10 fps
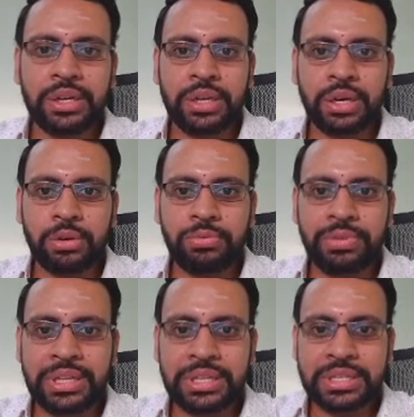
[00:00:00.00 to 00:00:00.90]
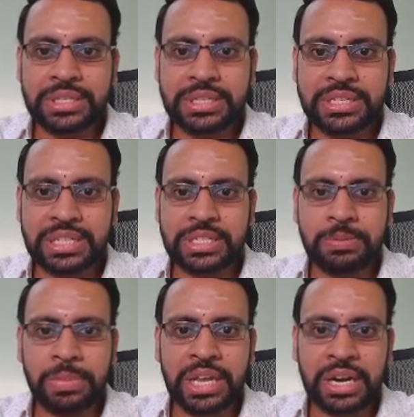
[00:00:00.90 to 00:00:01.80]
Now, when this is
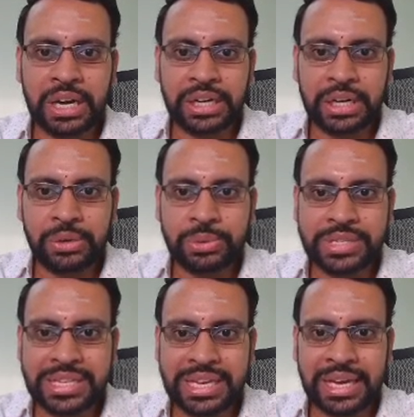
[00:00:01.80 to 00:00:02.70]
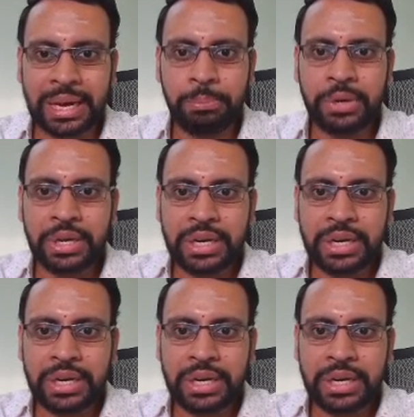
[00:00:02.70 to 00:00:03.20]
just b naught into z cap,